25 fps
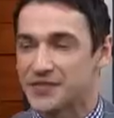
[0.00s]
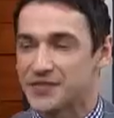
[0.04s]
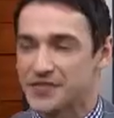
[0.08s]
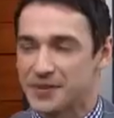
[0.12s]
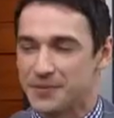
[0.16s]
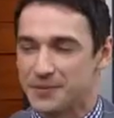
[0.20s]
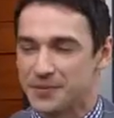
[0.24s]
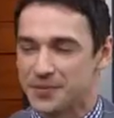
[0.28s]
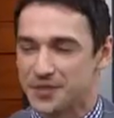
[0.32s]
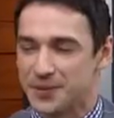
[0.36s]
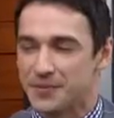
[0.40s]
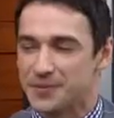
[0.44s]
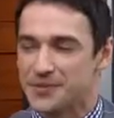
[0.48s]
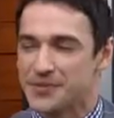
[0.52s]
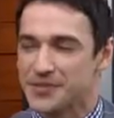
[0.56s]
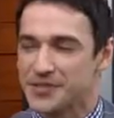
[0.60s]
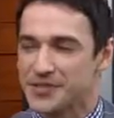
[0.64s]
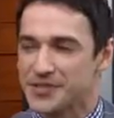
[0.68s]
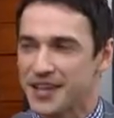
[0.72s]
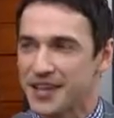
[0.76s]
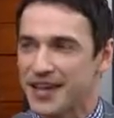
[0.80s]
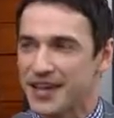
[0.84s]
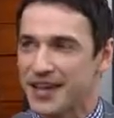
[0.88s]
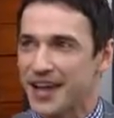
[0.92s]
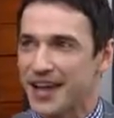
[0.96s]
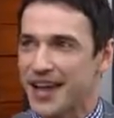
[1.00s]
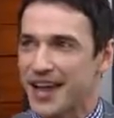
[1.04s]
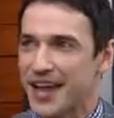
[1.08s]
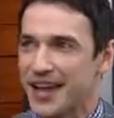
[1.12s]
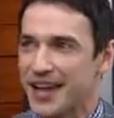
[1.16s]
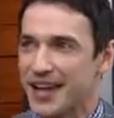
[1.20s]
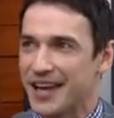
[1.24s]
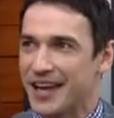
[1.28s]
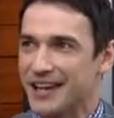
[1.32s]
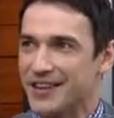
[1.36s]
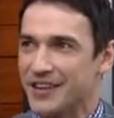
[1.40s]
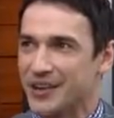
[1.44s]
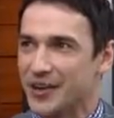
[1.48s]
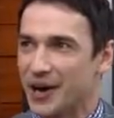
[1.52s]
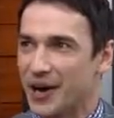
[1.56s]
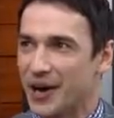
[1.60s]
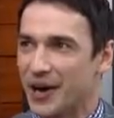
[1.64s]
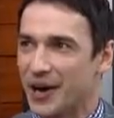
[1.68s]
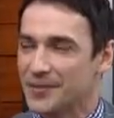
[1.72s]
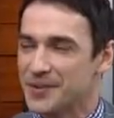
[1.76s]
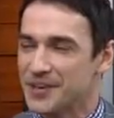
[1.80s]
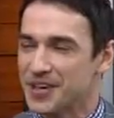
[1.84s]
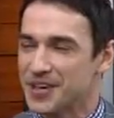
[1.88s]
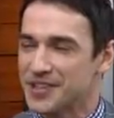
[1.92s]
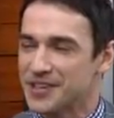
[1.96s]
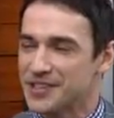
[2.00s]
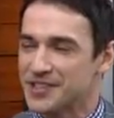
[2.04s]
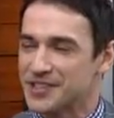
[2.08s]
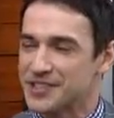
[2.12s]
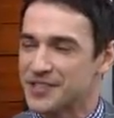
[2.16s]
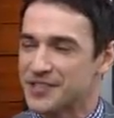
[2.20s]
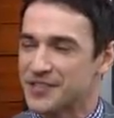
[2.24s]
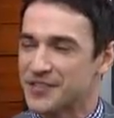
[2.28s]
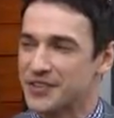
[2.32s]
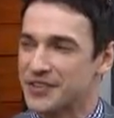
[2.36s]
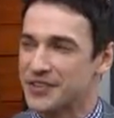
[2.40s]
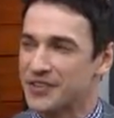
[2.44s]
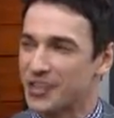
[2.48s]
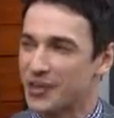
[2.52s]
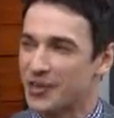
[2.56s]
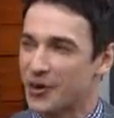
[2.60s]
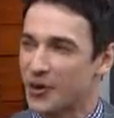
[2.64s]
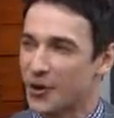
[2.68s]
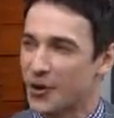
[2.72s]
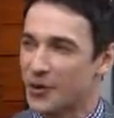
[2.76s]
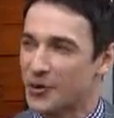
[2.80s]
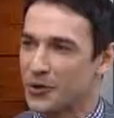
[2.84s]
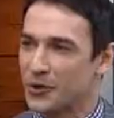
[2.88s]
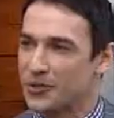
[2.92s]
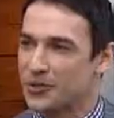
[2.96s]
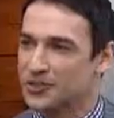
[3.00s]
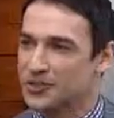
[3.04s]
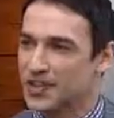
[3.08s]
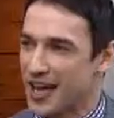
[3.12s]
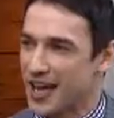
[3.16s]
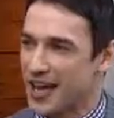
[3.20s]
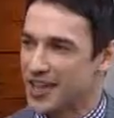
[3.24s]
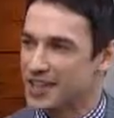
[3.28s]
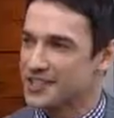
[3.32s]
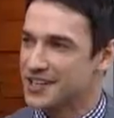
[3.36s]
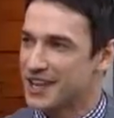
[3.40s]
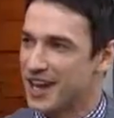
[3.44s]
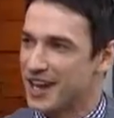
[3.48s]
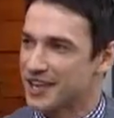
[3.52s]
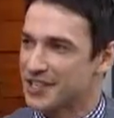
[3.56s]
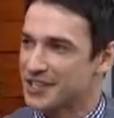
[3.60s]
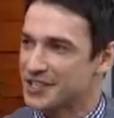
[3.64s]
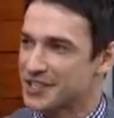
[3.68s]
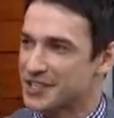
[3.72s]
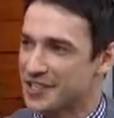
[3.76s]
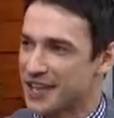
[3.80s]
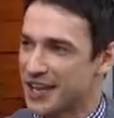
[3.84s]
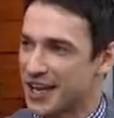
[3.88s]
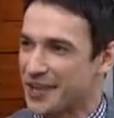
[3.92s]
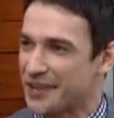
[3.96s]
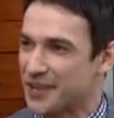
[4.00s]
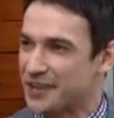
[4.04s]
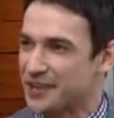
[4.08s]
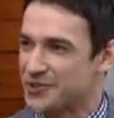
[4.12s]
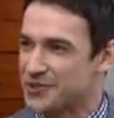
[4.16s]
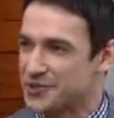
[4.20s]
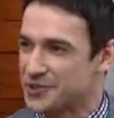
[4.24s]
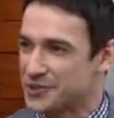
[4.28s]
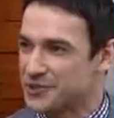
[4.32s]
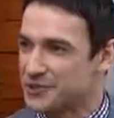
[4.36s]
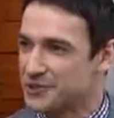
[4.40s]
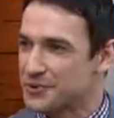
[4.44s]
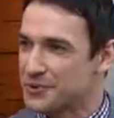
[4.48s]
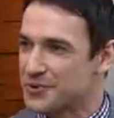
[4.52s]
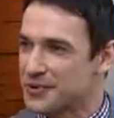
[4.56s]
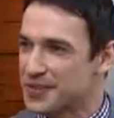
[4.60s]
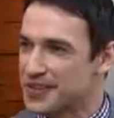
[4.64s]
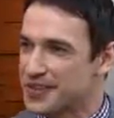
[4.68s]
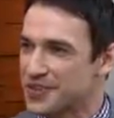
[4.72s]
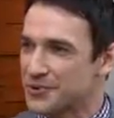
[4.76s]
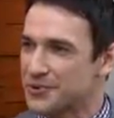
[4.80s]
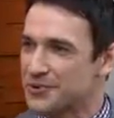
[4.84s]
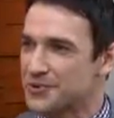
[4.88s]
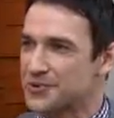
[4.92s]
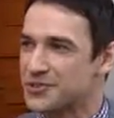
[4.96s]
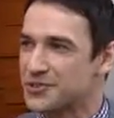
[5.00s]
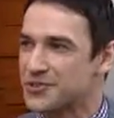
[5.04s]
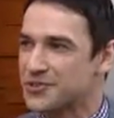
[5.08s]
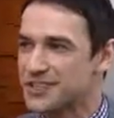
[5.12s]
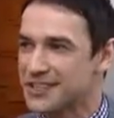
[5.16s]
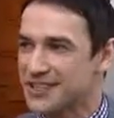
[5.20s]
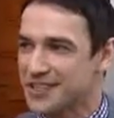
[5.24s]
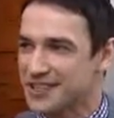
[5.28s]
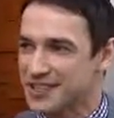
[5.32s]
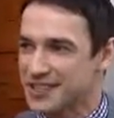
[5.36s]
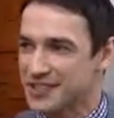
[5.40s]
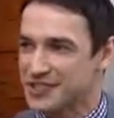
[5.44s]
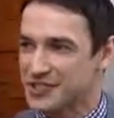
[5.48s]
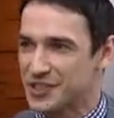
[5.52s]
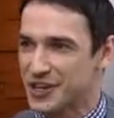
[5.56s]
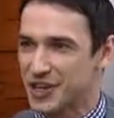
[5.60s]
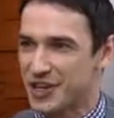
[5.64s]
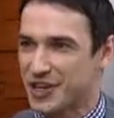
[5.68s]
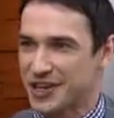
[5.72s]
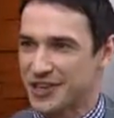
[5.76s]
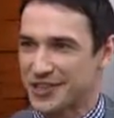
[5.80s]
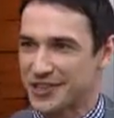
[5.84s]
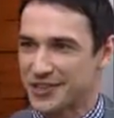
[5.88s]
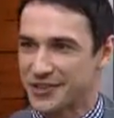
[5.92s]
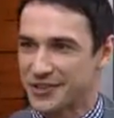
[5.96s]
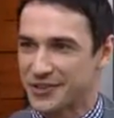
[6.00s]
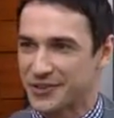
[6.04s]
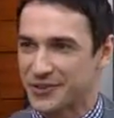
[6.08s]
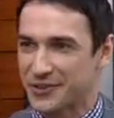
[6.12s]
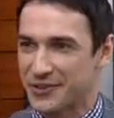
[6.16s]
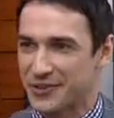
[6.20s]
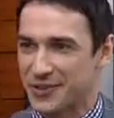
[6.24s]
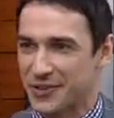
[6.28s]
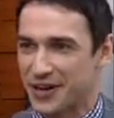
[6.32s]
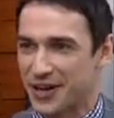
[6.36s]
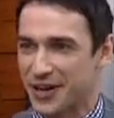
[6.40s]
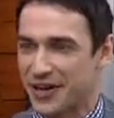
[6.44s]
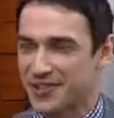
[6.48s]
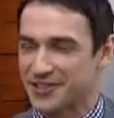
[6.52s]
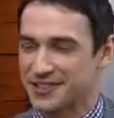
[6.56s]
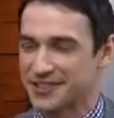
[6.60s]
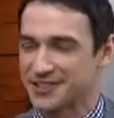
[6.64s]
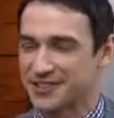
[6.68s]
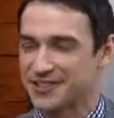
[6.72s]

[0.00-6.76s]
of symptoms, and the combination is feeling cold cold and tired together. Do you think you should see the doc or not?